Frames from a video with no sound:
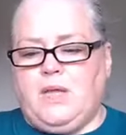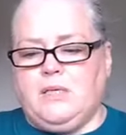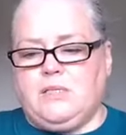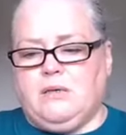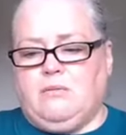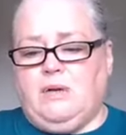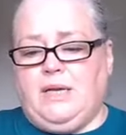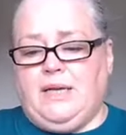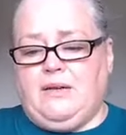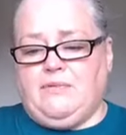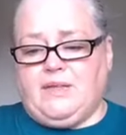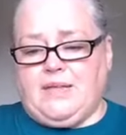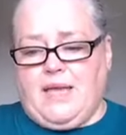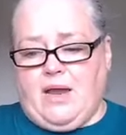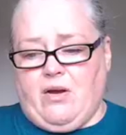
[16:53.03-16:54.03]
So I'll leave
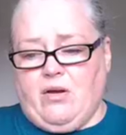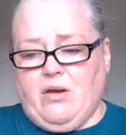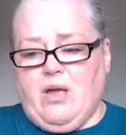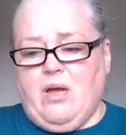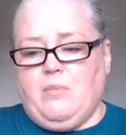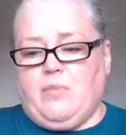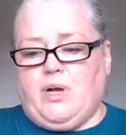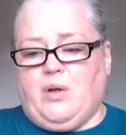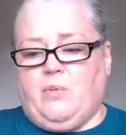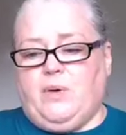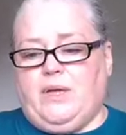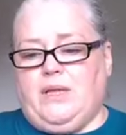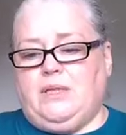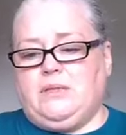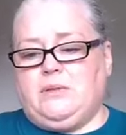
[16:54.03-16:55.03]
it there, but I
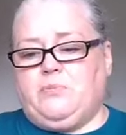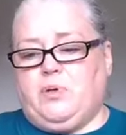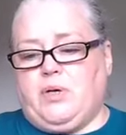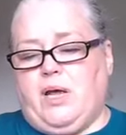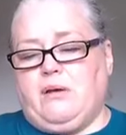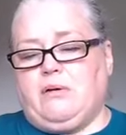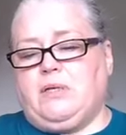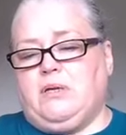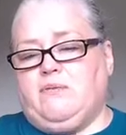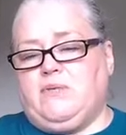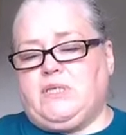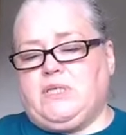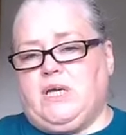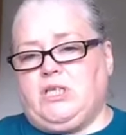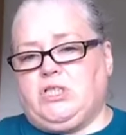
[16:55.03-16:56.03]
will put out an
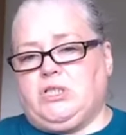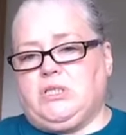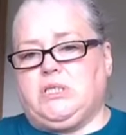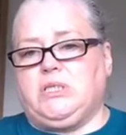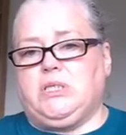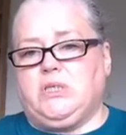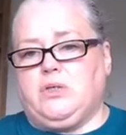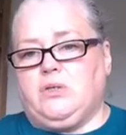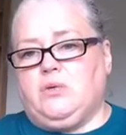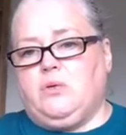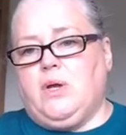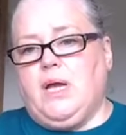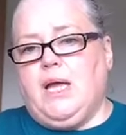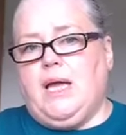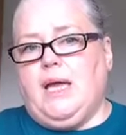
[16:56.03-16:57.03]
invitation
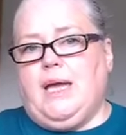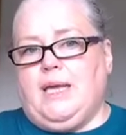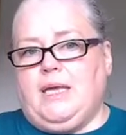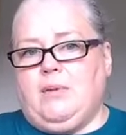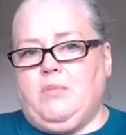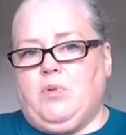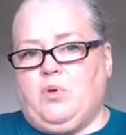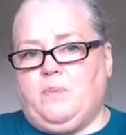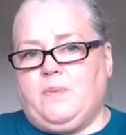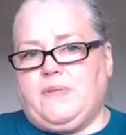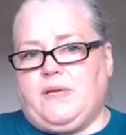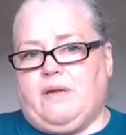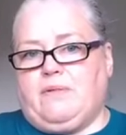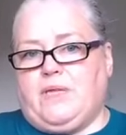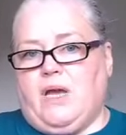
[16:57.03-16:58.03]
to any mums
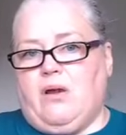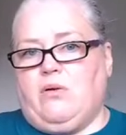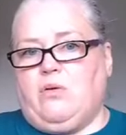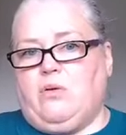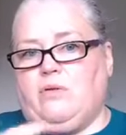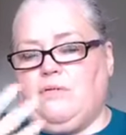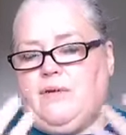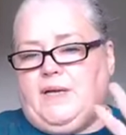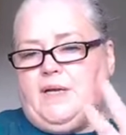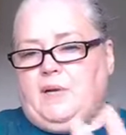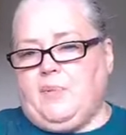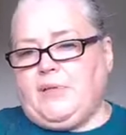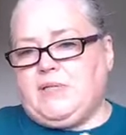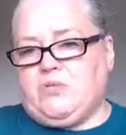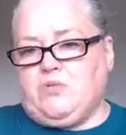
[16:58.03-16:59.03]
out there who are feeling
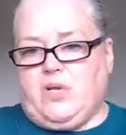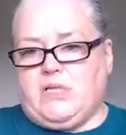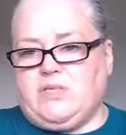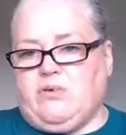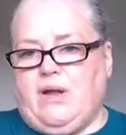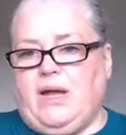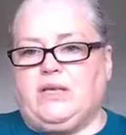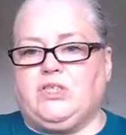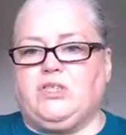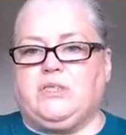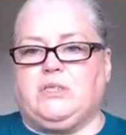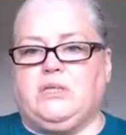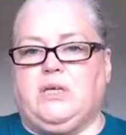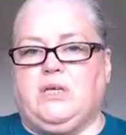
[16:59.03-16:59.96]
a bit stressed or anxious, and